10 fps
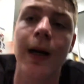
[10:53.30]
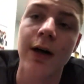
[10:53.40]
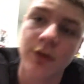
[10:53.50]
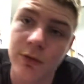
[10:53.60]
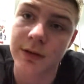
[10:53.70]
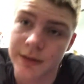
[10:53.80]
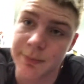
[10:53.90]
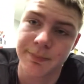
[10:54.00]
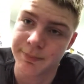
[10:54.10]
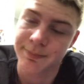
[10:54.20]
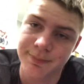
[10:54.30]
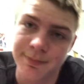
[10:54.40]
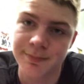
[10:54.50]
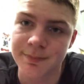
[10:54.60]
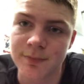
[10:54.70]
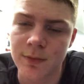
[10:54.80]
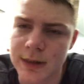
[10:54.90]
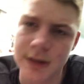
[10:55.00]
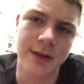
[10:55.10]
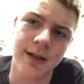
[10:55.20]
algorithm. What
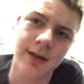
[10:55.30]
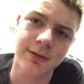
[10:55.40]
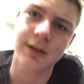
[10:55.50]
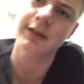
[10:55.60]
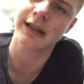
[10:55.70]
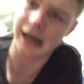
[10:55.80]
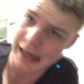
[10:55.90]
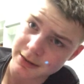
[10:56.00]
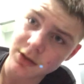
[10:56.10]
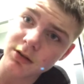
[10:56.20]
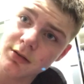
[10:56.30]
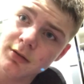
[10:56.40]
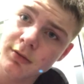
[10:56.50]
did you think I was going to say, asshole?